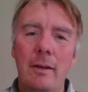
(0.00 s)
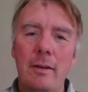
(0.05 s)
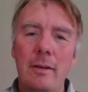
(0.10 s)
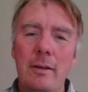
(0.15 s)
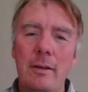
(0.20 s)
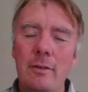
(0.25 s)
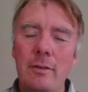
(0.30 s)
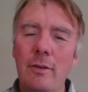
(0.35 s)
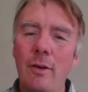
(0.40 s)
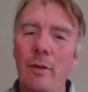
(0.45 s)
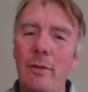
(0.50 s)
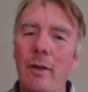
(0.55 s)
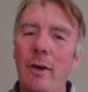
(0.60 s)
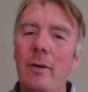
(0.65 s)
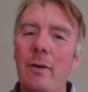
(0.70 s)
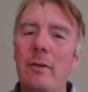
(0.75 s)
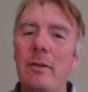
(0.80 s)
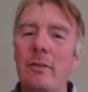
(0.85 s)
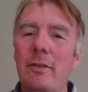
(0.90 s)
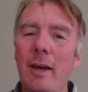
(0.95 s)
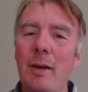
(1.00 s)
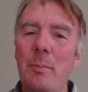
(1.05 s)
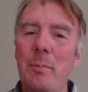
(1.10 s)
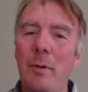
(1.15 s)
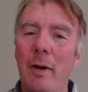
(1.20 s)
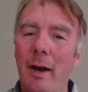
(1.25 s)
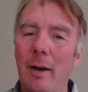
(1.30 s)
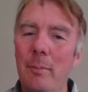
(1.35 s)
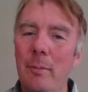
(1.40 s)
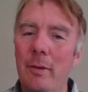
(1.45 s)
he's not known as
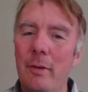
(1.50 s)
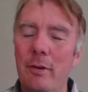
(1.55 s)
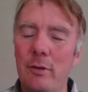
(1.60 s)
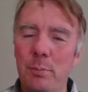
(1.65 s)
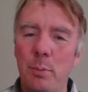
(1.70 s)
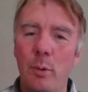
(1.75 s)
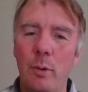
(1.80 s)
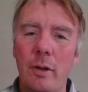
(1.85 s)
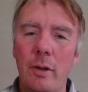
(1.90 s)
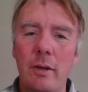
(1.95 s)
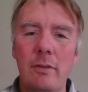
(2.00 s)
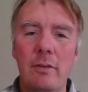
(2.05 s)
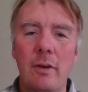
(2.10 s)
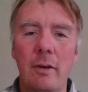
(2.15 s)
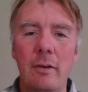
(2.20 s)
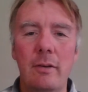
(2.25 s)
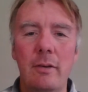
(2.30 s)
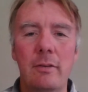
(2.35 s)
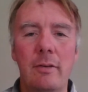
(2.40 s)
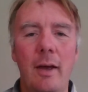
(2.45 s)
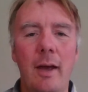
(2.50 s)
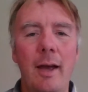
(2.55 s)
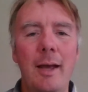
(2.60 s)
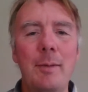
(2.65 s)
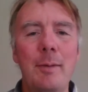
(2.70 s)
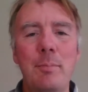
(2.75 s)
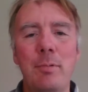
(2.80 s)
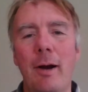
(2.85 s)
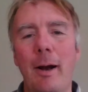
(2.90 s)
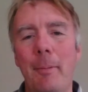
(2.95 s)
Abraham at this point, he's known as
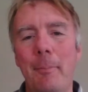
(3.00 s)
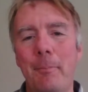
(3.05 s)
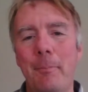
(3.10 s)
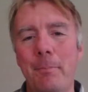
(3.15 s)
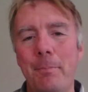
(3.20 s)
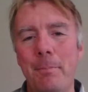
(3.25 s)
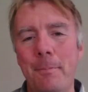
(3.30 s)
Abram.